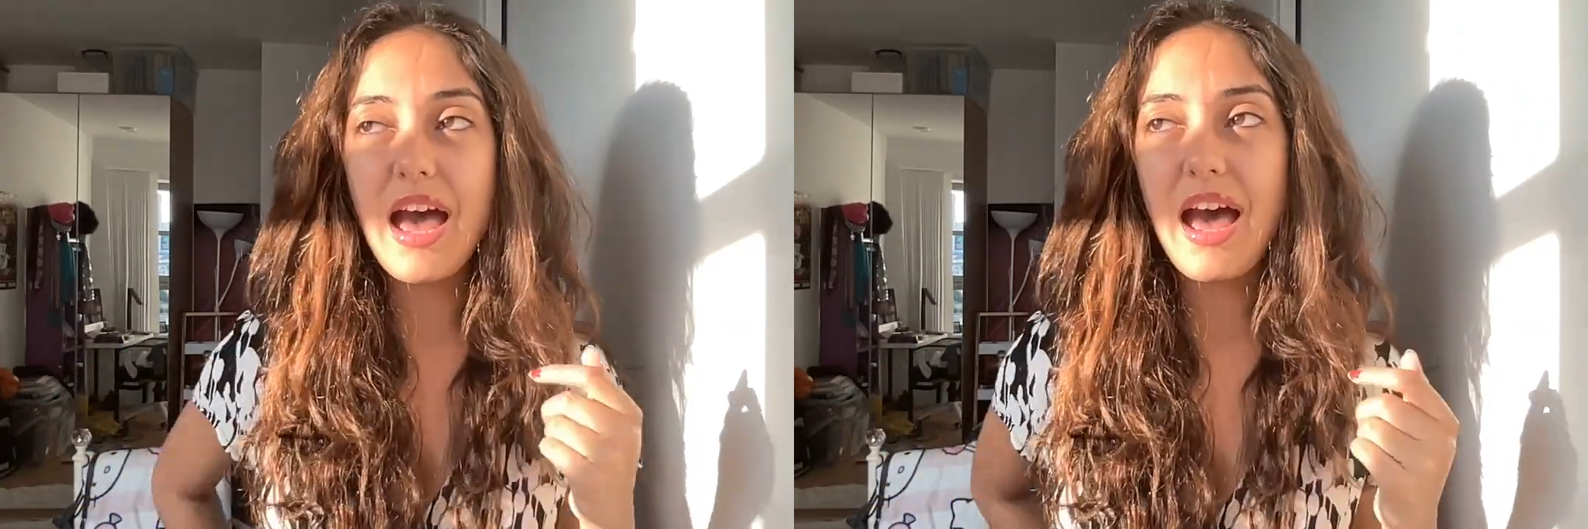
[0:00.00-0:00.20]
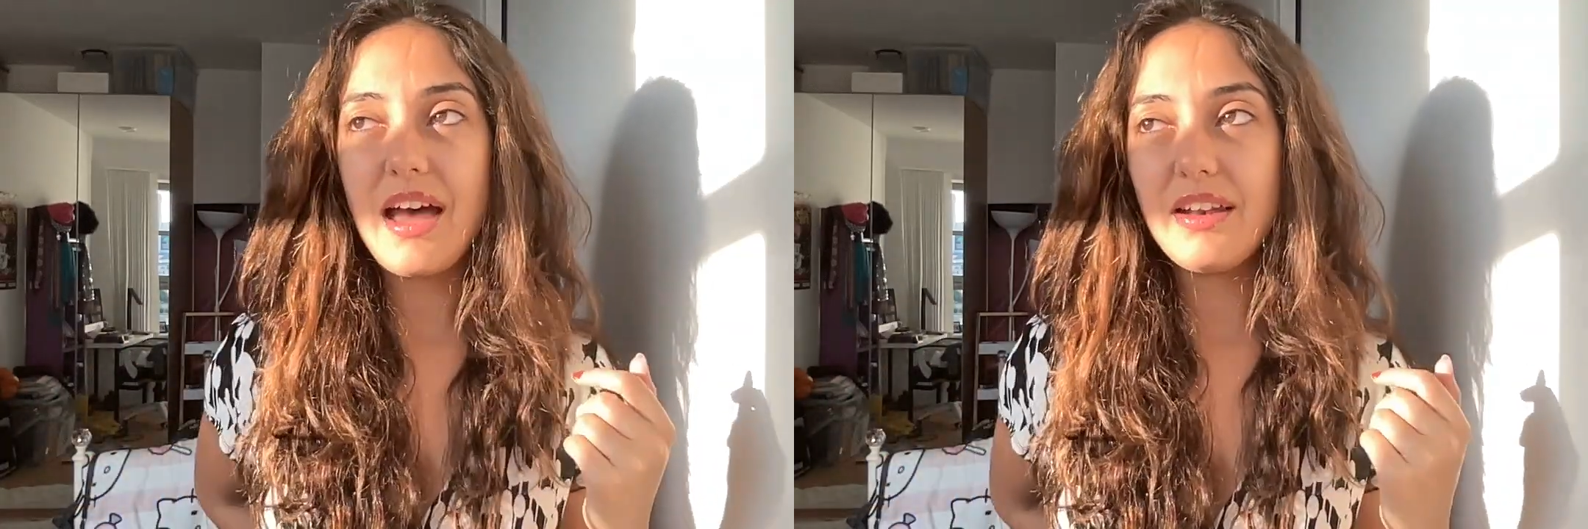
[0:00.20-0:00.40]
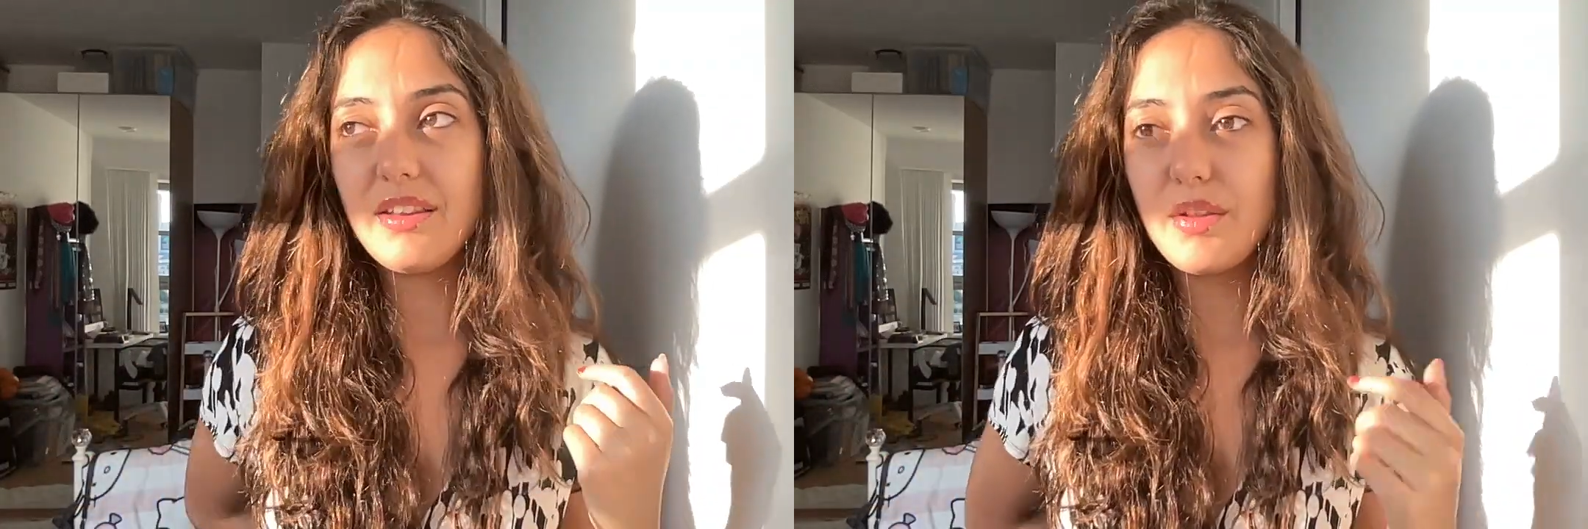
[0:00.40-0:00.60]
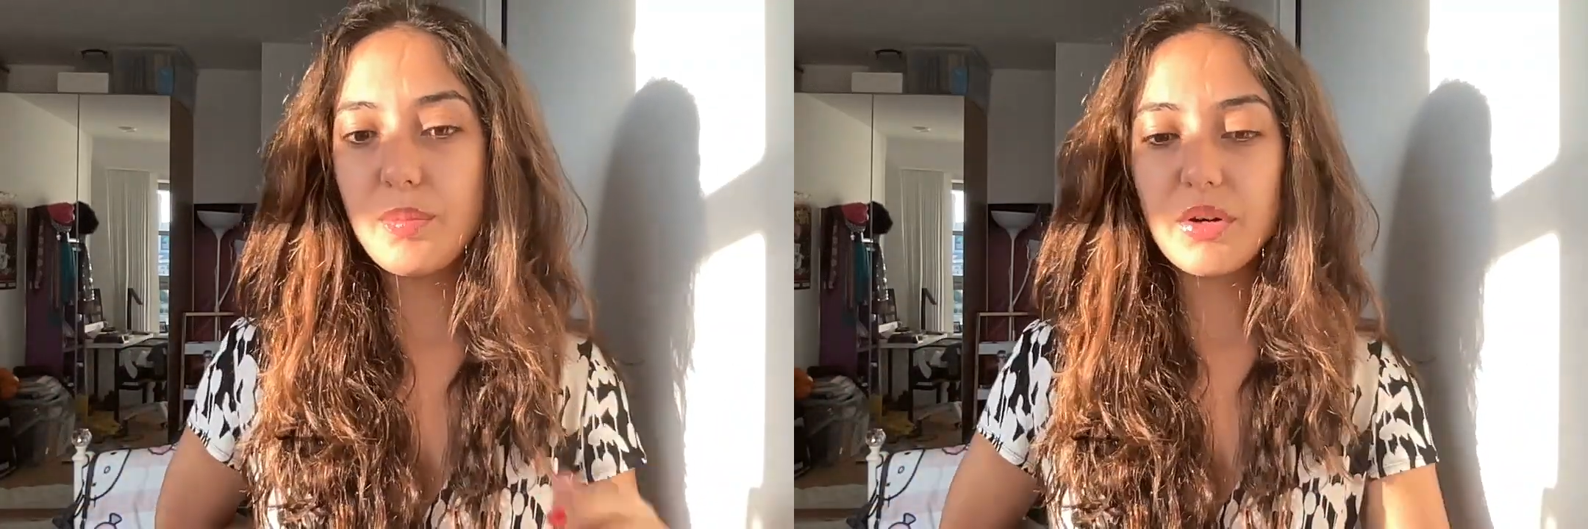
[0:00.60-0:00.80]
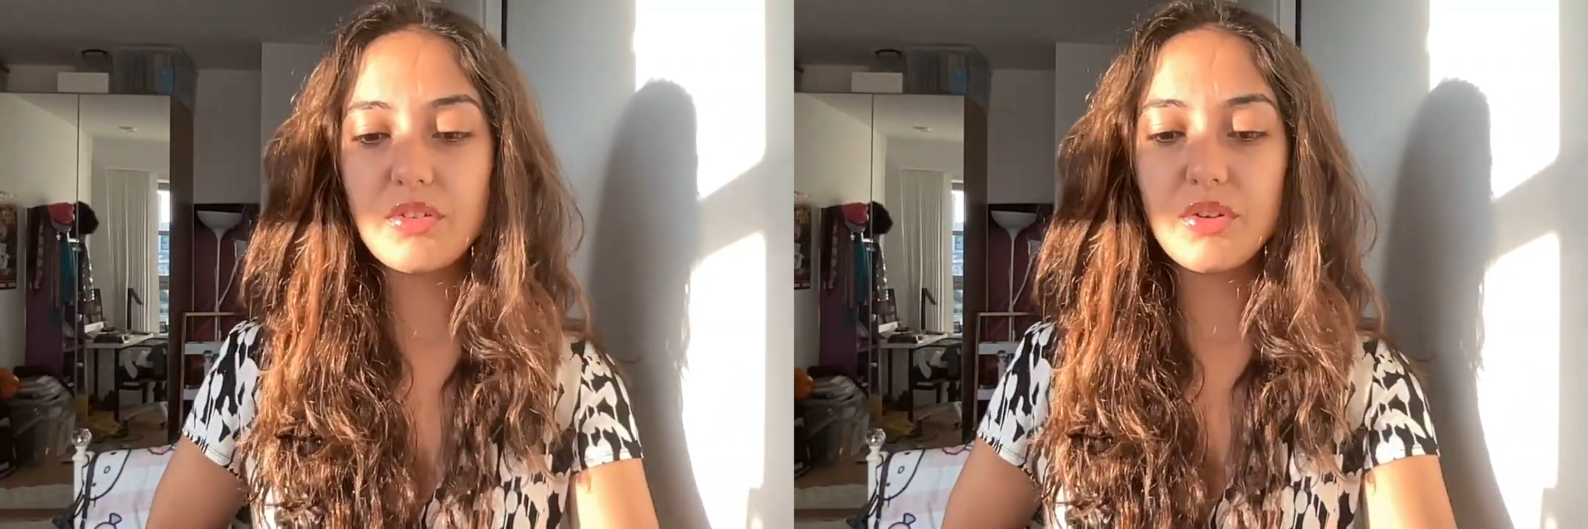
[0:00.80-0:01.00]
And the
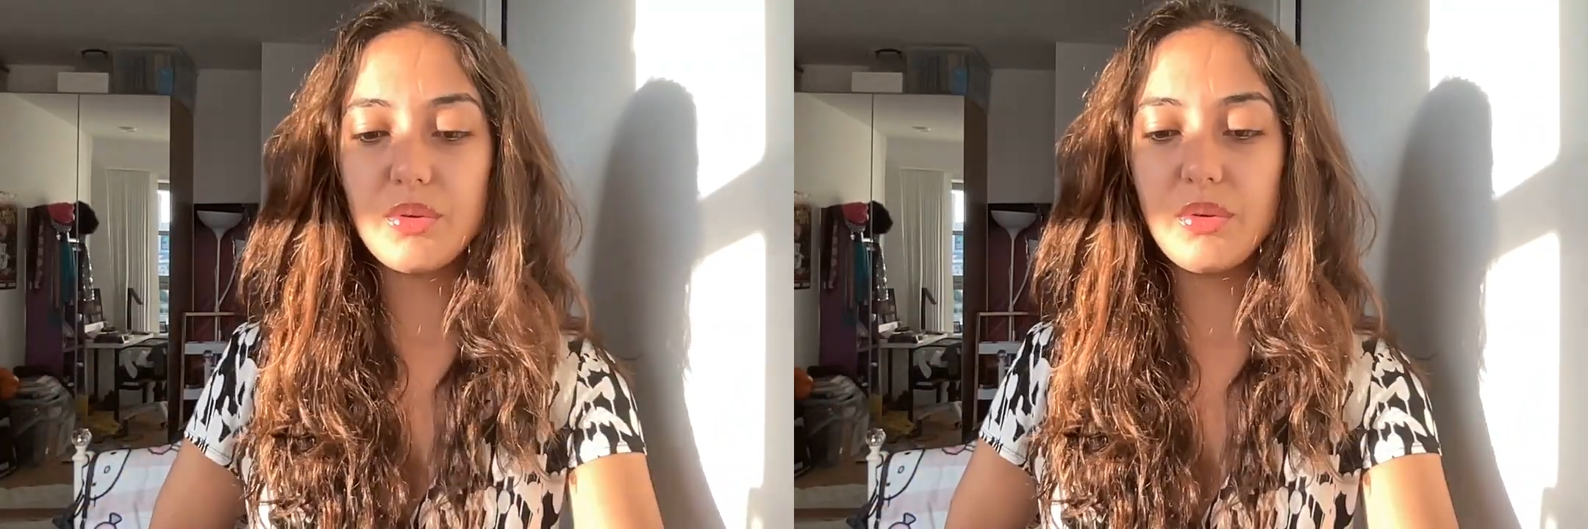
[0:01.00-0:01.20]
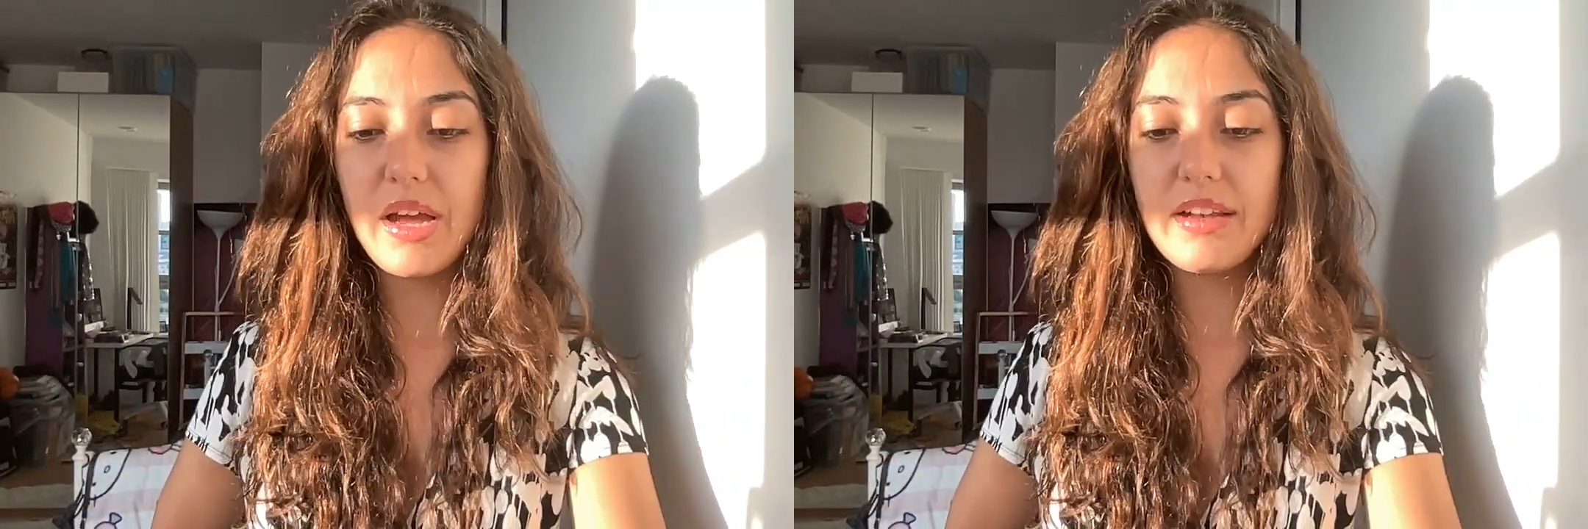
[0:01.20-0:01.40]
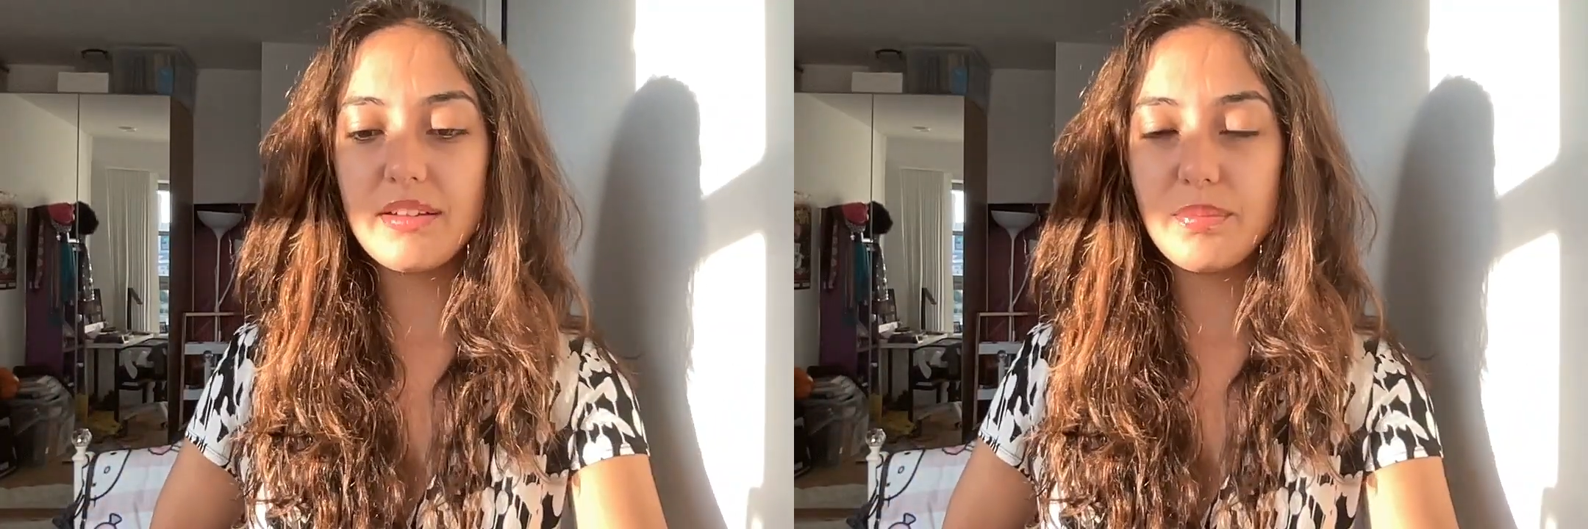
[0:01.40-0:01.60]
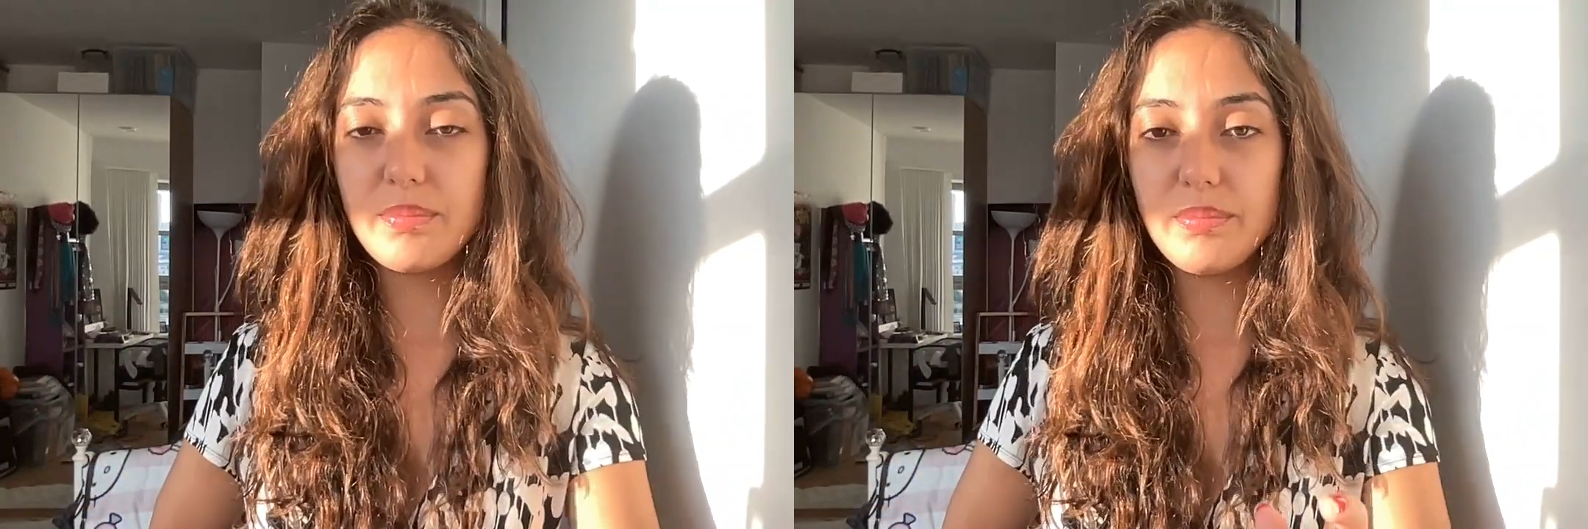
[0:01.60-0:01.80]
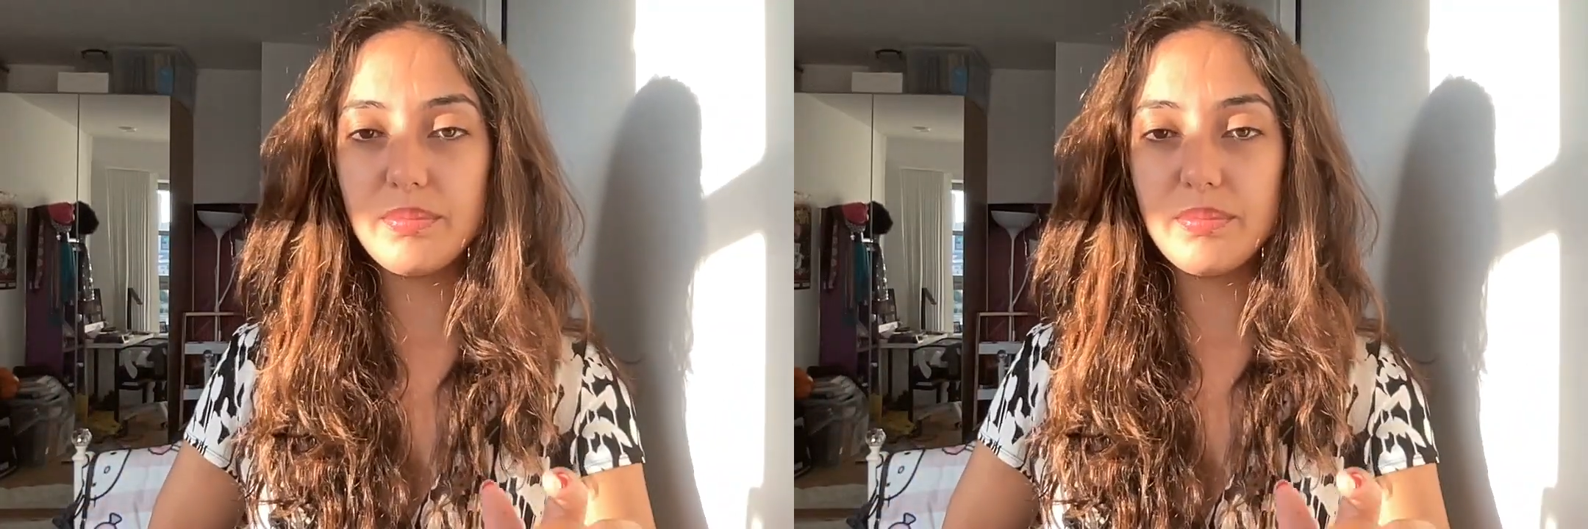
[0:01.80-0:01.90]
person who ends up,